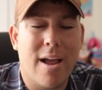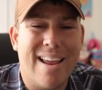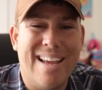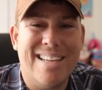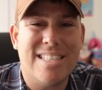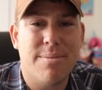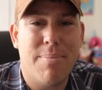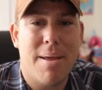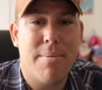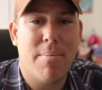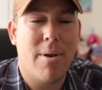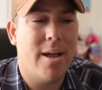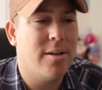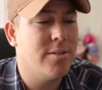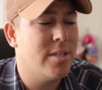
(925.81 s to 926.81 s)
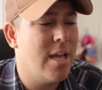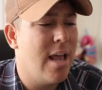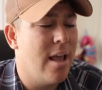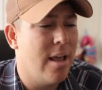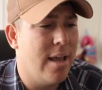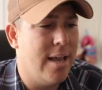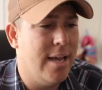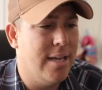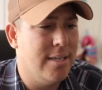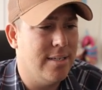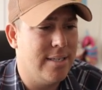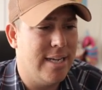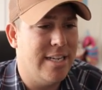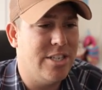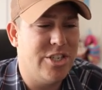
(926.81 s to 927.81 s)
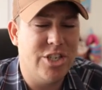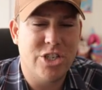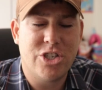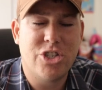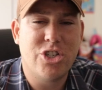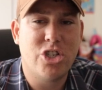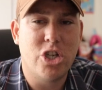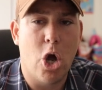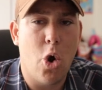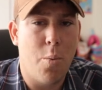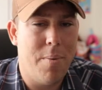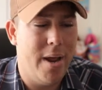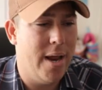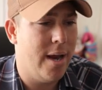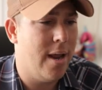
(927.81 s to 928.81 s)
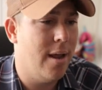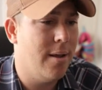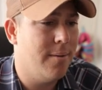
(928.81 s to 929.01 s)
against Baby Blounds, is it's just so big.